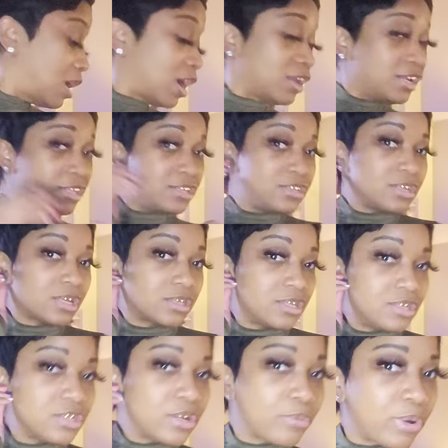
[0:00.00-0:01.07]
I need to check
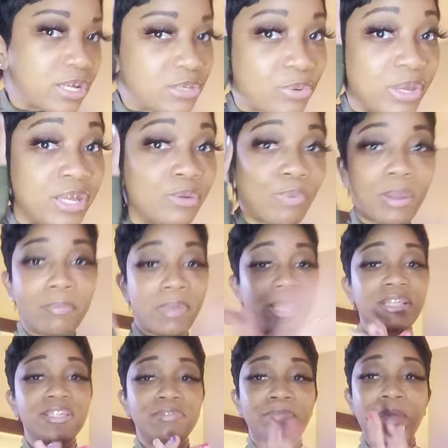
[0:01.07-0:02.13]
these earrings. Well, anyway,
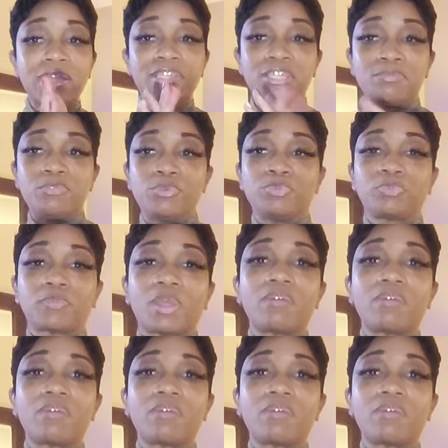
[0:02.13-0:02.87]
back to by Temu.